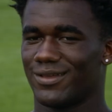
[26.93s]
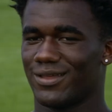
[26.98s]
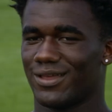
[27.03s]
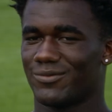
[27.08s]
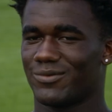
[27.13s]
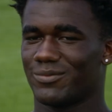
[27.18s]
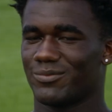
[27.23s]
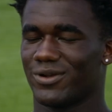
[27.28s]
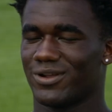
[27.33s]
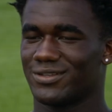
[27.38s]

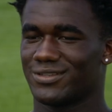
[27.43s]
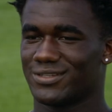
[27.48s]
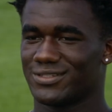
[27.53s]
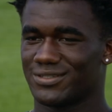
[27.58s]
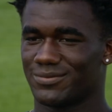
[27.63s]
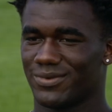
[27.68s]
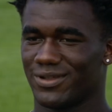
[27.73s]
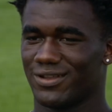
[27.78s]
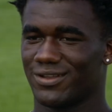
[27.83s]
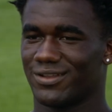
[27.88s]
I've been
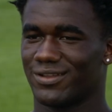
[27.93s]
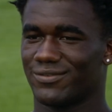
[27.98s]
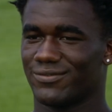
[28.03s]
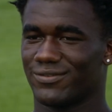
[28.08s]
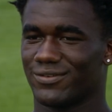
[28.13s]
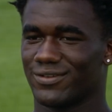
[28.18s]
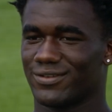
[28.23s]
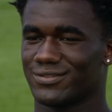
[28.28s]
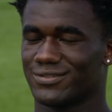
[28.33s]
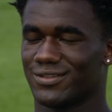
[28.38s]
participating in it
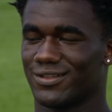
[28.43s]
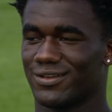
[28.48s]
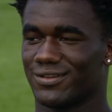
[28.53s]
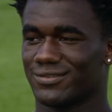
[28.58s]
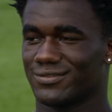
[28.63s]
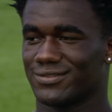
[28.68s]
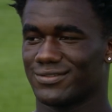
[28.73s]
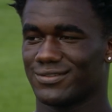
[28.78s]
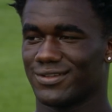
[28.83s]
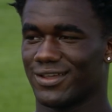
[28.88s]
for as
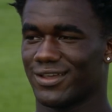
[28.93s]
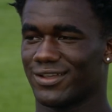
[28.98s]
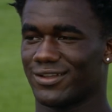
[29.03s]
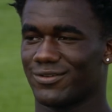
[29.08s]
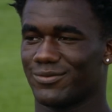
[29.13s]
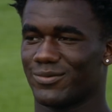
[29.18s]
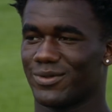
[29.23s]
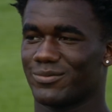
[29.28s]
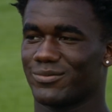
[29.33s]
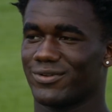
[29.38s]
long as I
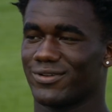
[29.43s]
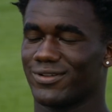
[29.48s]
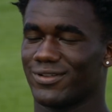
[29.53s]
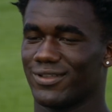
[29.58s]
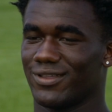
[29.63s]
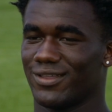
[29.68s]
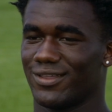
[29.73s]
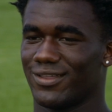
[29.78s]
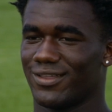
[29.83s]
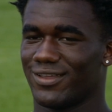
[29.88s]
can remember.
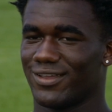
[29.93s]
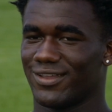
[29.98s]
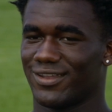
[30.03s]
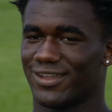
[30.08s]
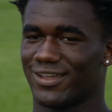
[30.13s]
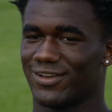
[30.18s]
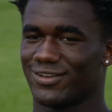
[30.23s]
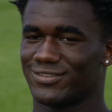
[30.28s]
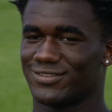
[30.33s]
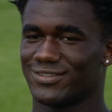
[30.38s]

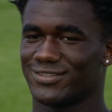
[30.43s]
And now it's